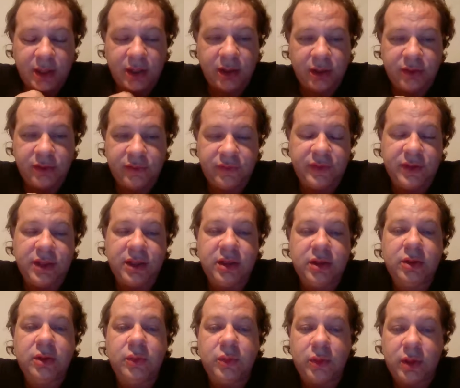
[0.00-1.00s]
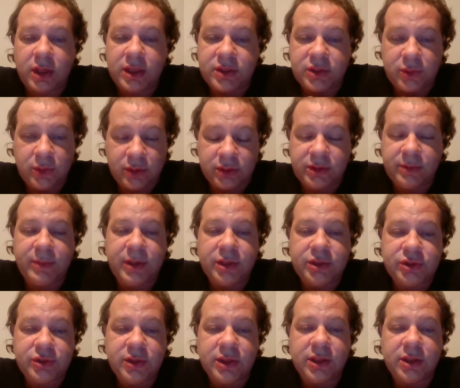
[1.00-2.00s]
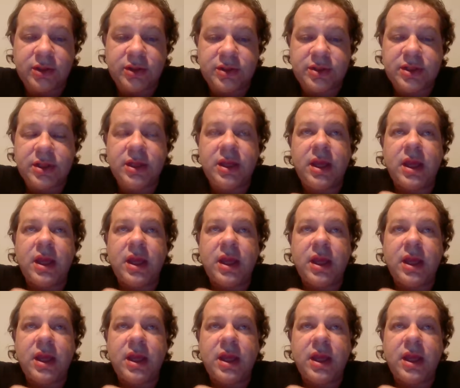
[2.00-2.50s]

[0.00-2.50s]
other video where I talked about triggers.